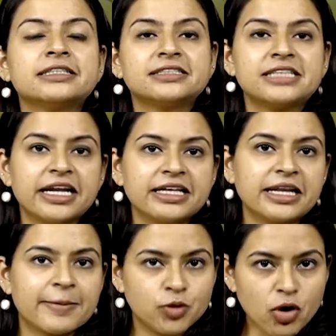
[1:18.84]
The study that
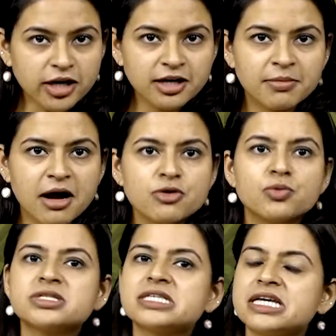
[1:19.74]
I'm talking about
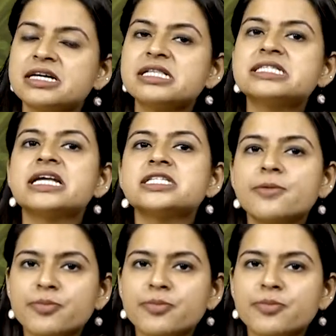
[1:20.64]
was a single-center